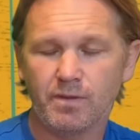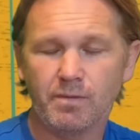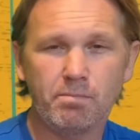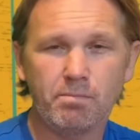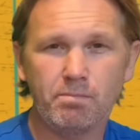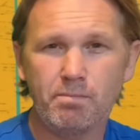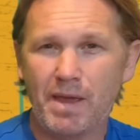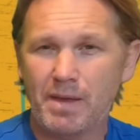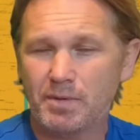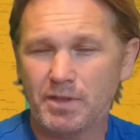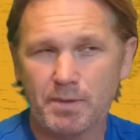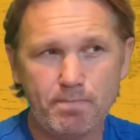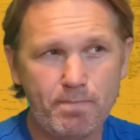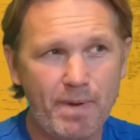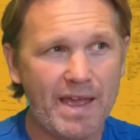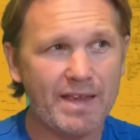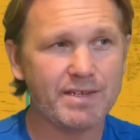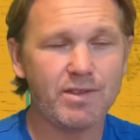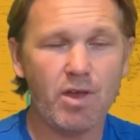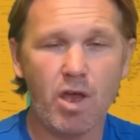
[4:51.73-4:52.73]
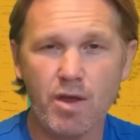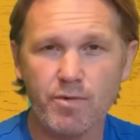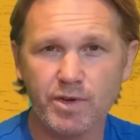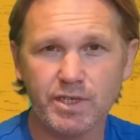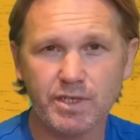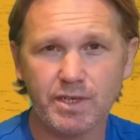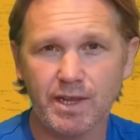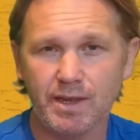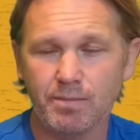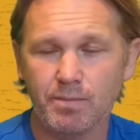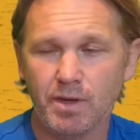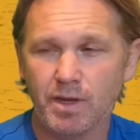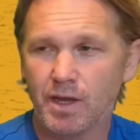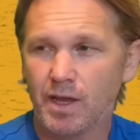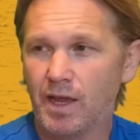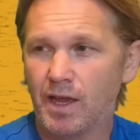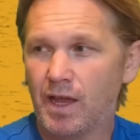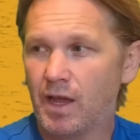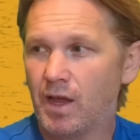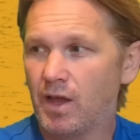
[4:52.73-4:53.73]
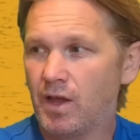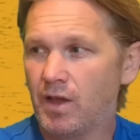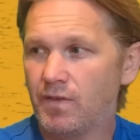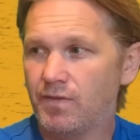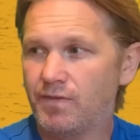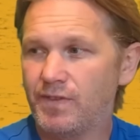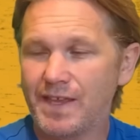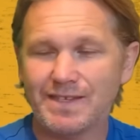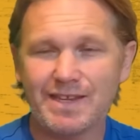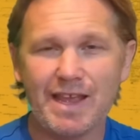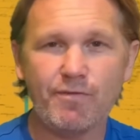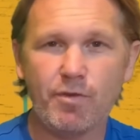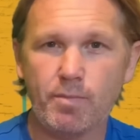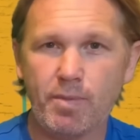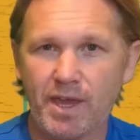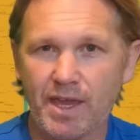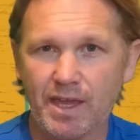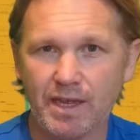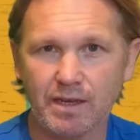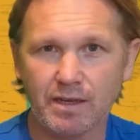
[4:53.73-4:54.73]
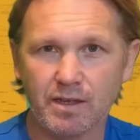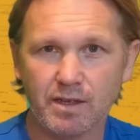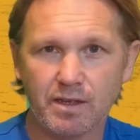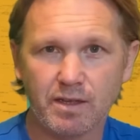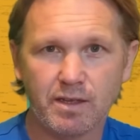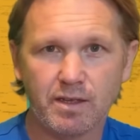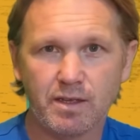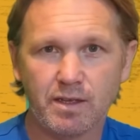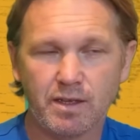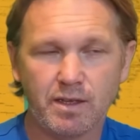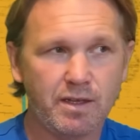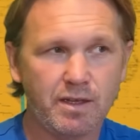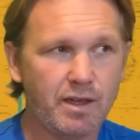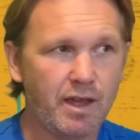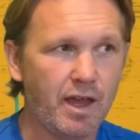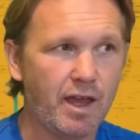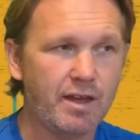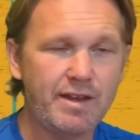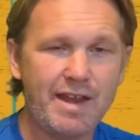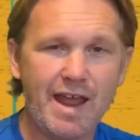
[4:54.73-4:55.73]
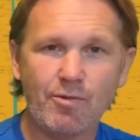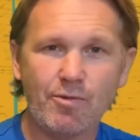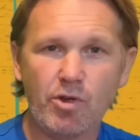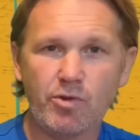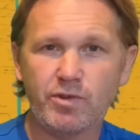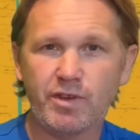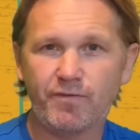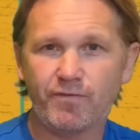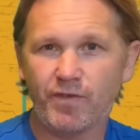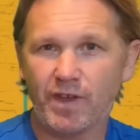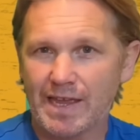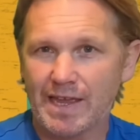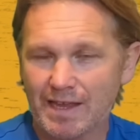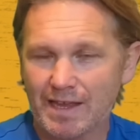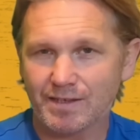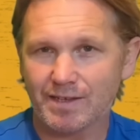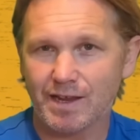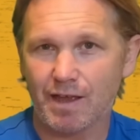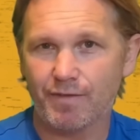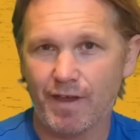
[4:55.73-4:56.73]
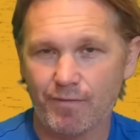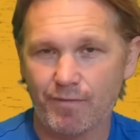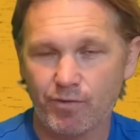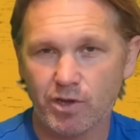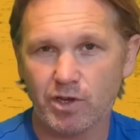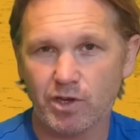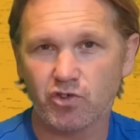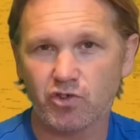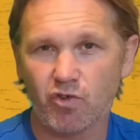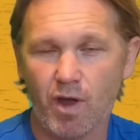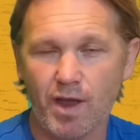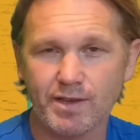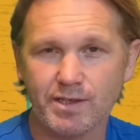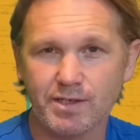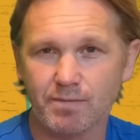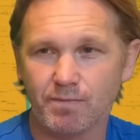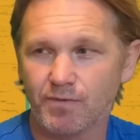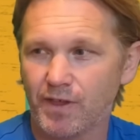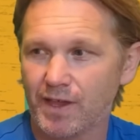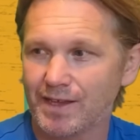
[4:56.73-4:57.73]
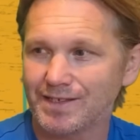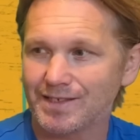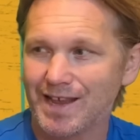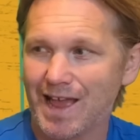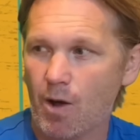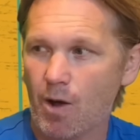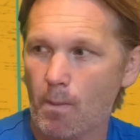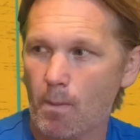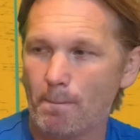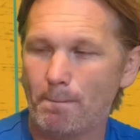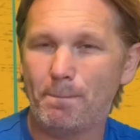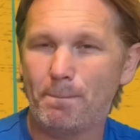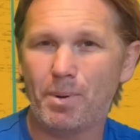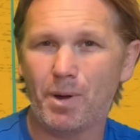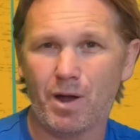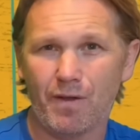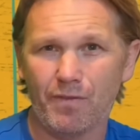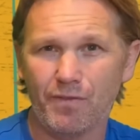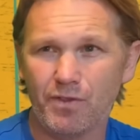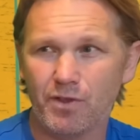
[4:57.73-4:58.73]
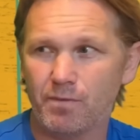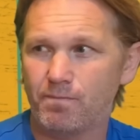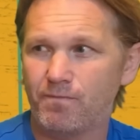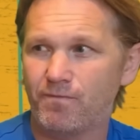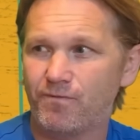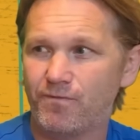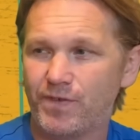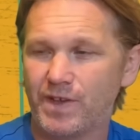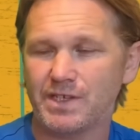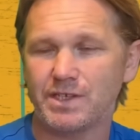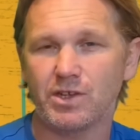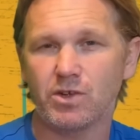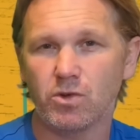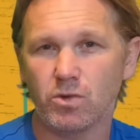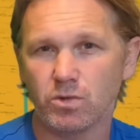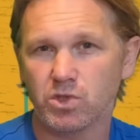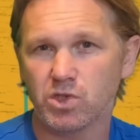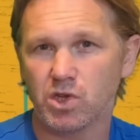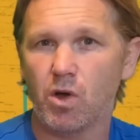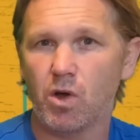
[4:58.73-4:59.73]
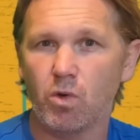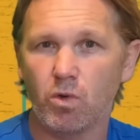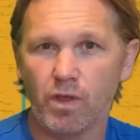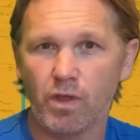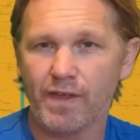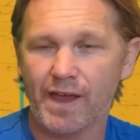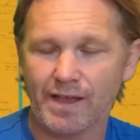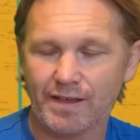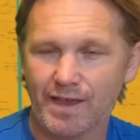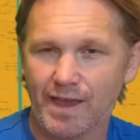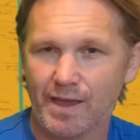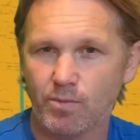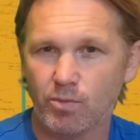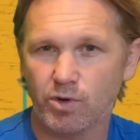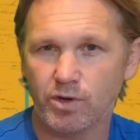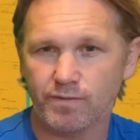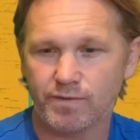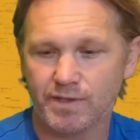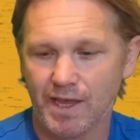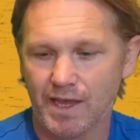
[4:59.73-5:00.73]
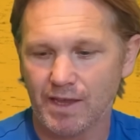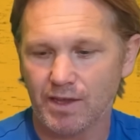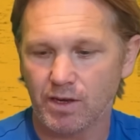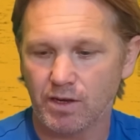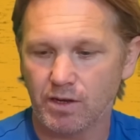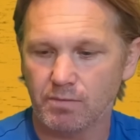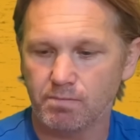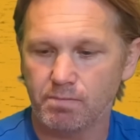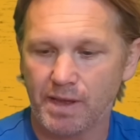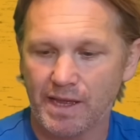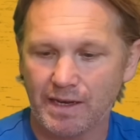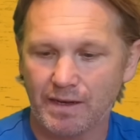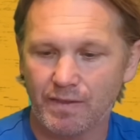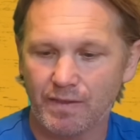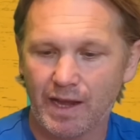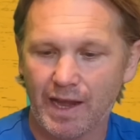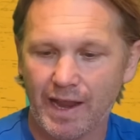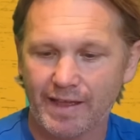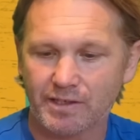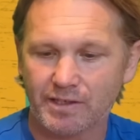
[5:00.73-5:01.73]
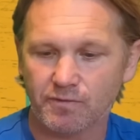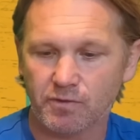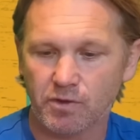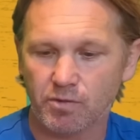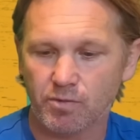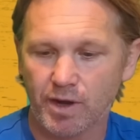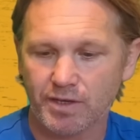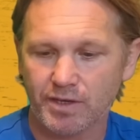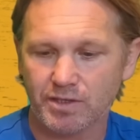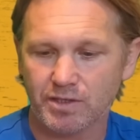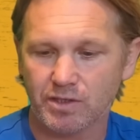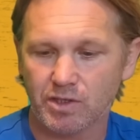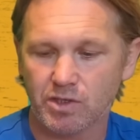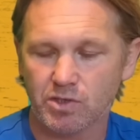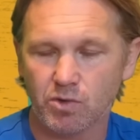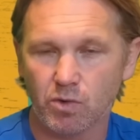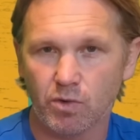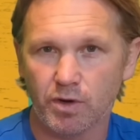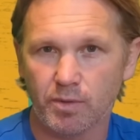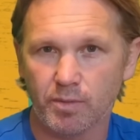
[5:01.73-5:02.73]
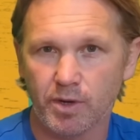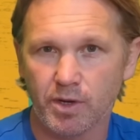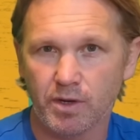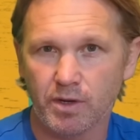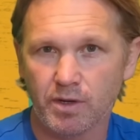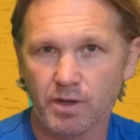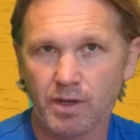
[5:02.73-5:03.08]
Maybe the best Irish team there's ever been. a narrow defeat as South Africa tried some things out, but the physical toll that that game would have taken and been in the legs for the rest of the tournament.